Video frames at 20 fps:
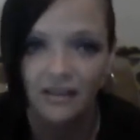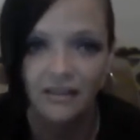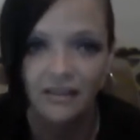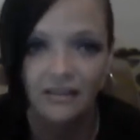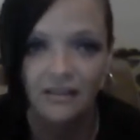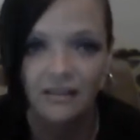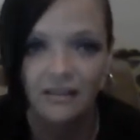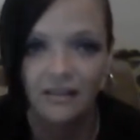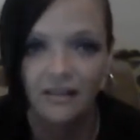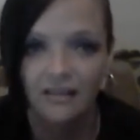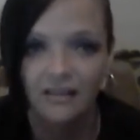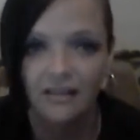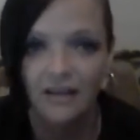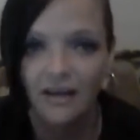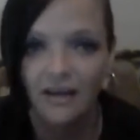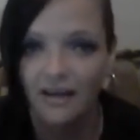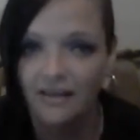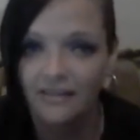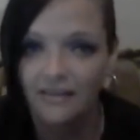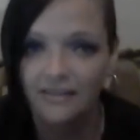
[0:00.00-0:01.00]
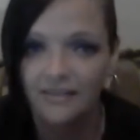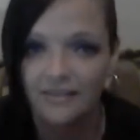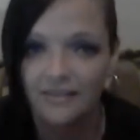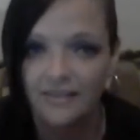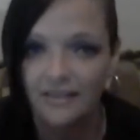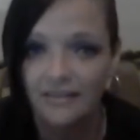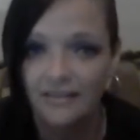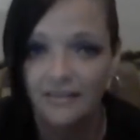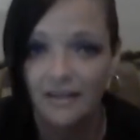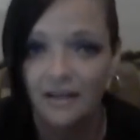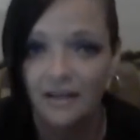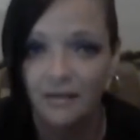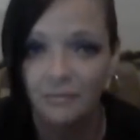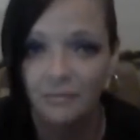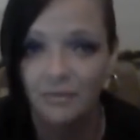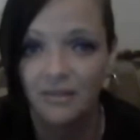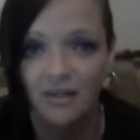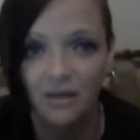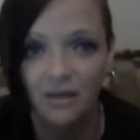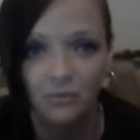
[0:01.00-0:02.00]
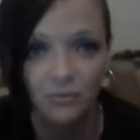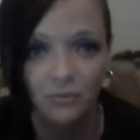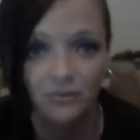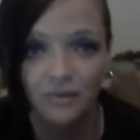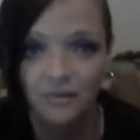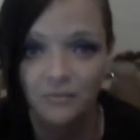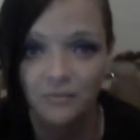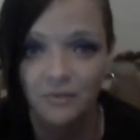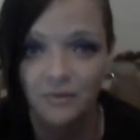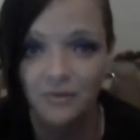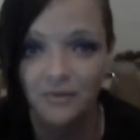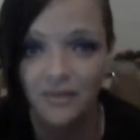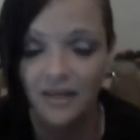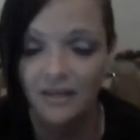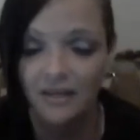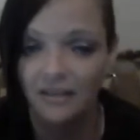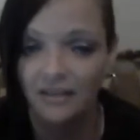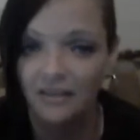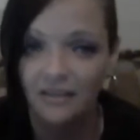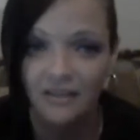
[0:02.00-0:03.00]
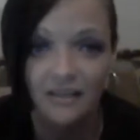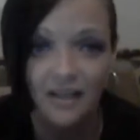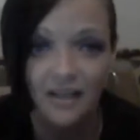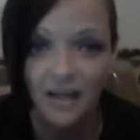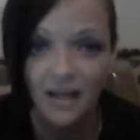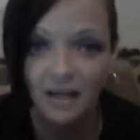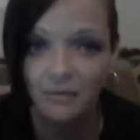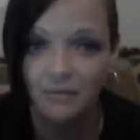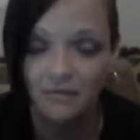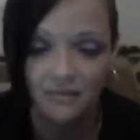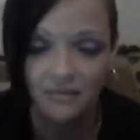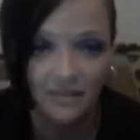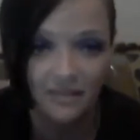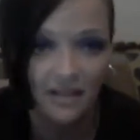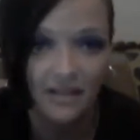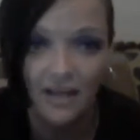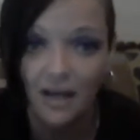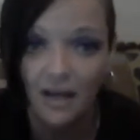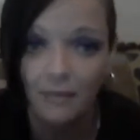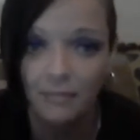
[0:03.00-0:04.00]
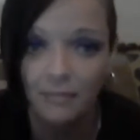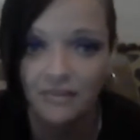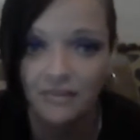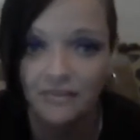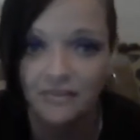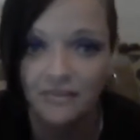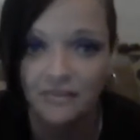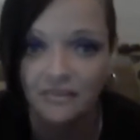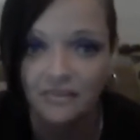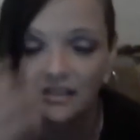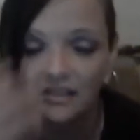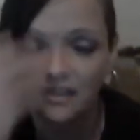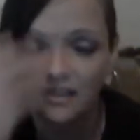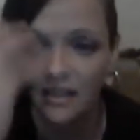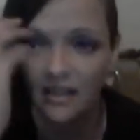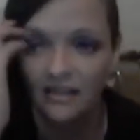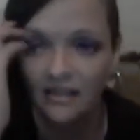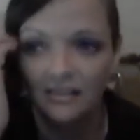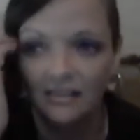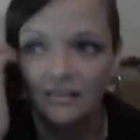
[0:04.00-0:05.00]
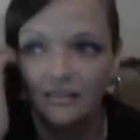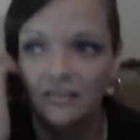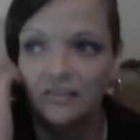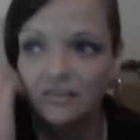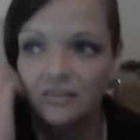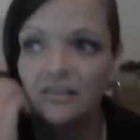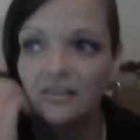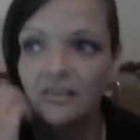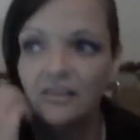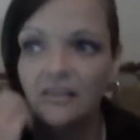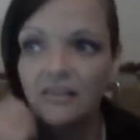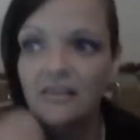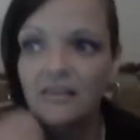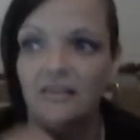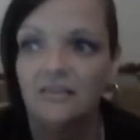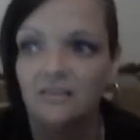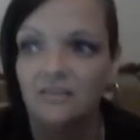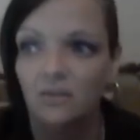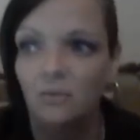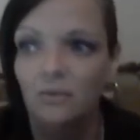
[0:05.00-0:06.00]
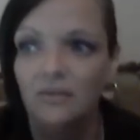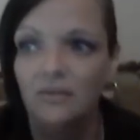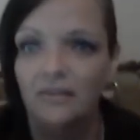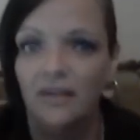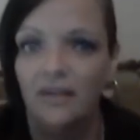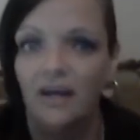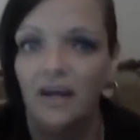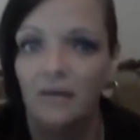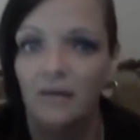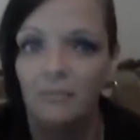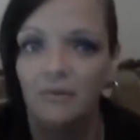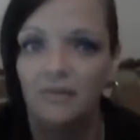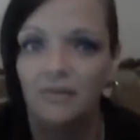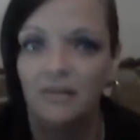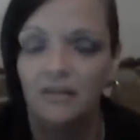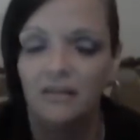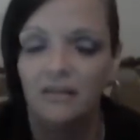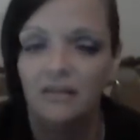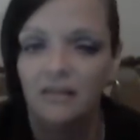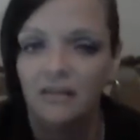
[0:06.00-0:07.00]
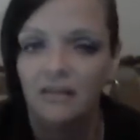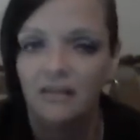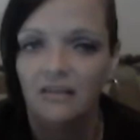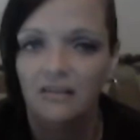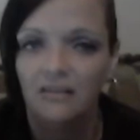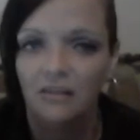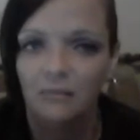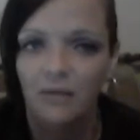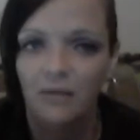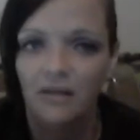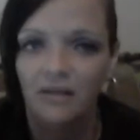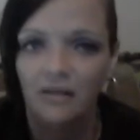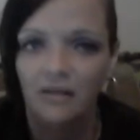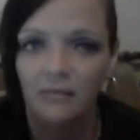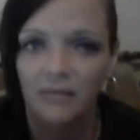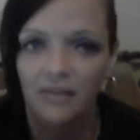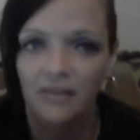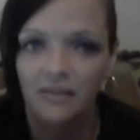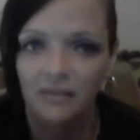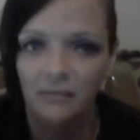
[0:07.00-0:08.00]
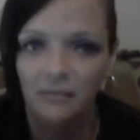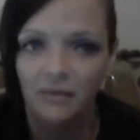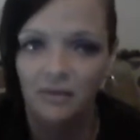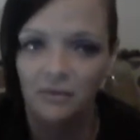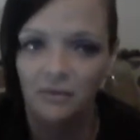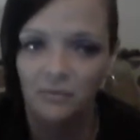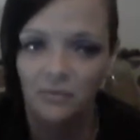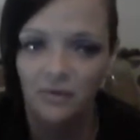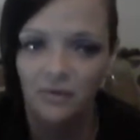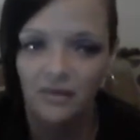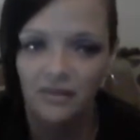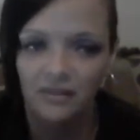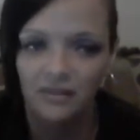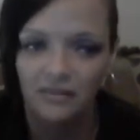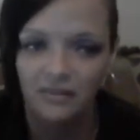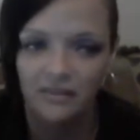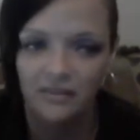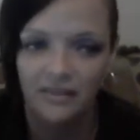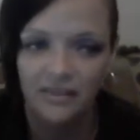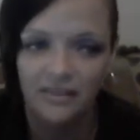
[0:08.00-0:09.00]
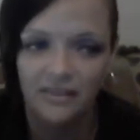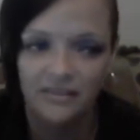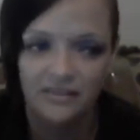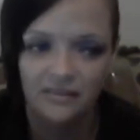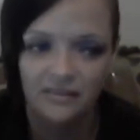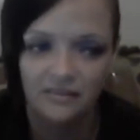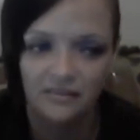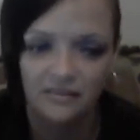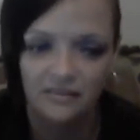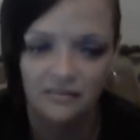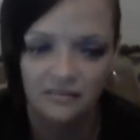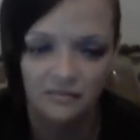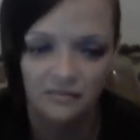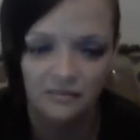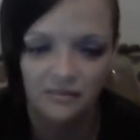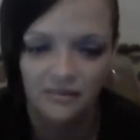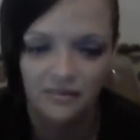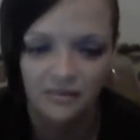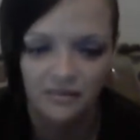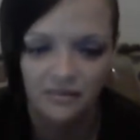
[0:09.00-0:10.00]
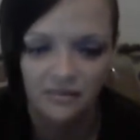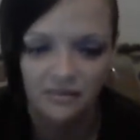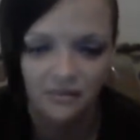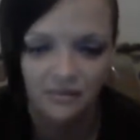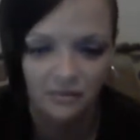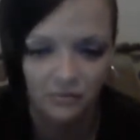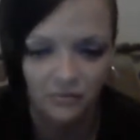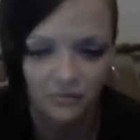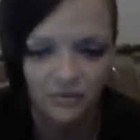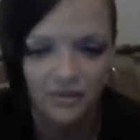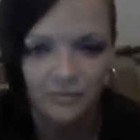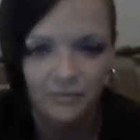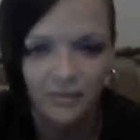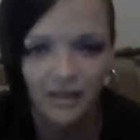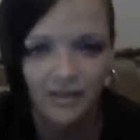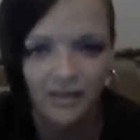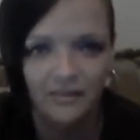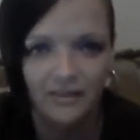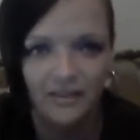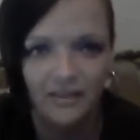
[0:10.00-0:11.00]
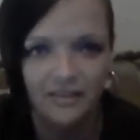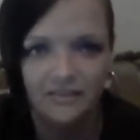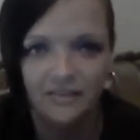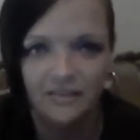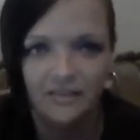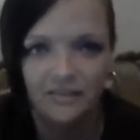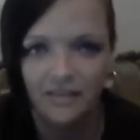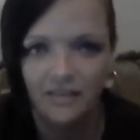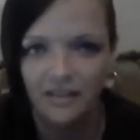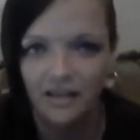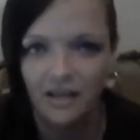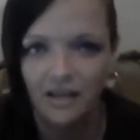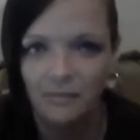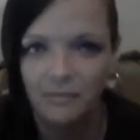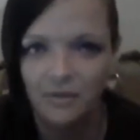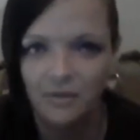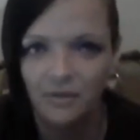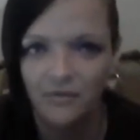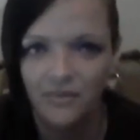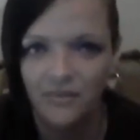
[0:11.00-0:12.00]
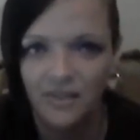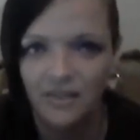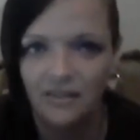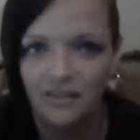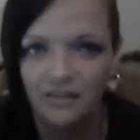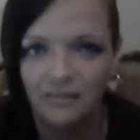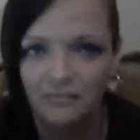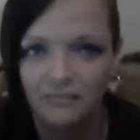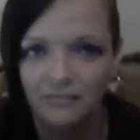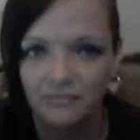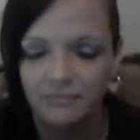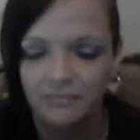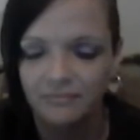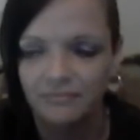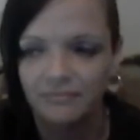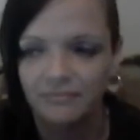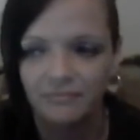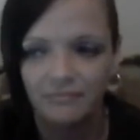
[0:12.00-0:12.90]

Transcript: And and I hate to say that, but I really feel that, and it ha- that happens and it's gonna it's going to happen. No matter I mean, no matter what things, really bad things like that happen all the time,